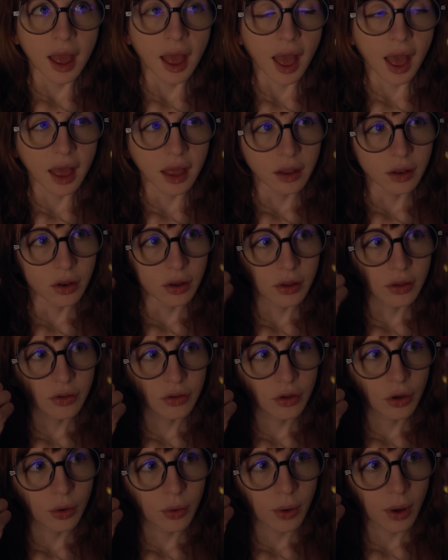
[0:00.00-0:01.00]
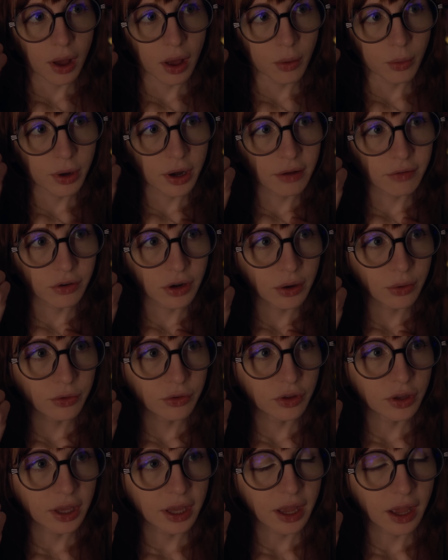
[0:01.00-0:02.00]
And so whenever I was
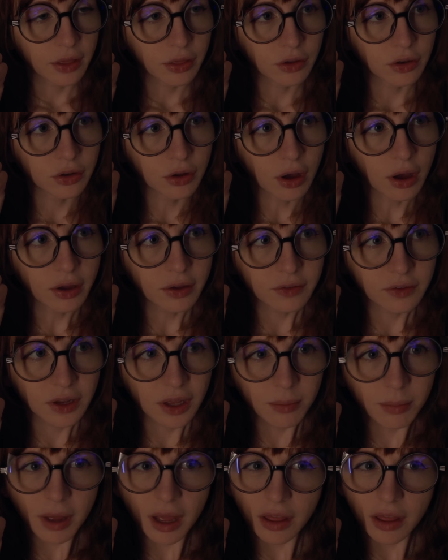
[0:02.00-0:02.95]
looking at the dog stamp,